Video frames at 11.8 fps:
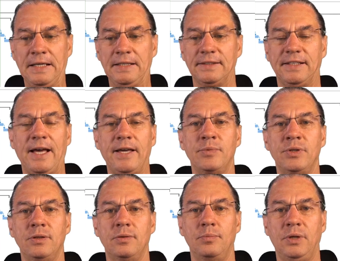
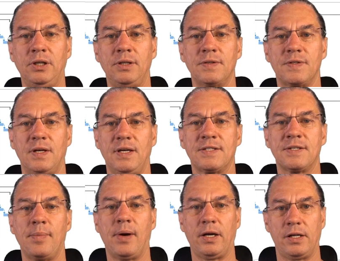Diamond means it's a
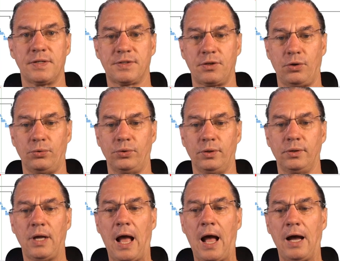milestone.
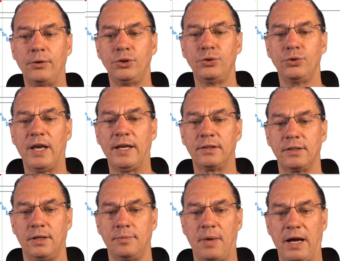How do you get a
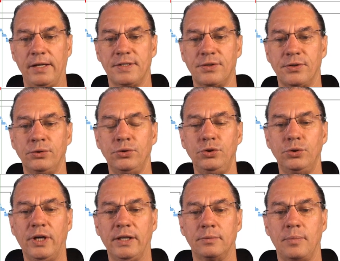milestone? You
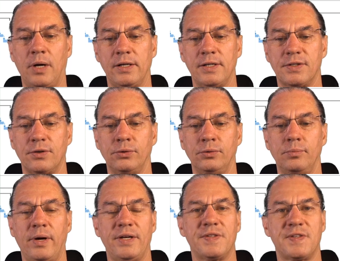get a milestone
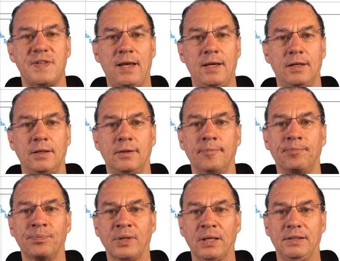by saying
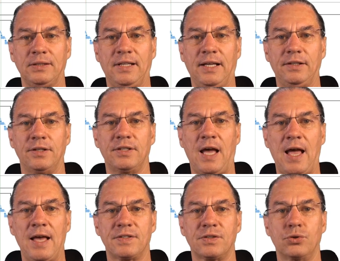that the
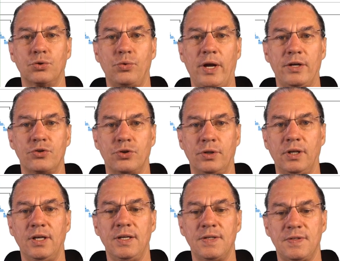task duration
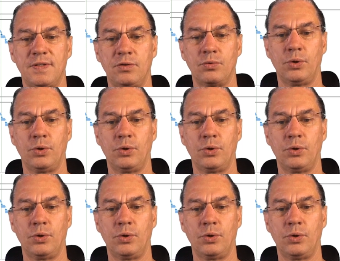is 0